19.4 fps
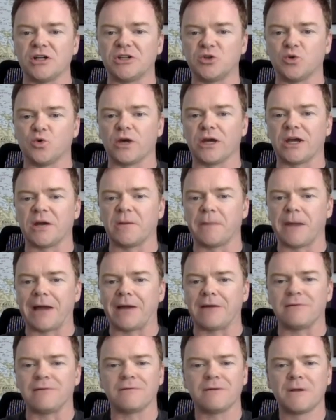talking
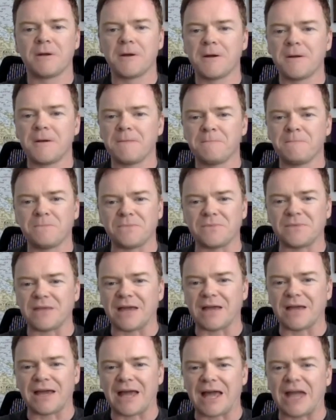about
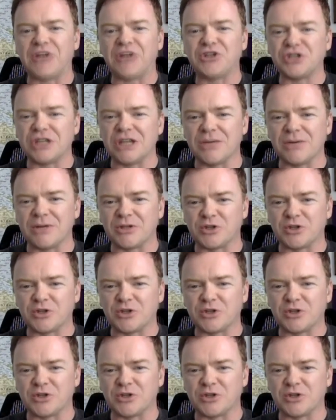engineering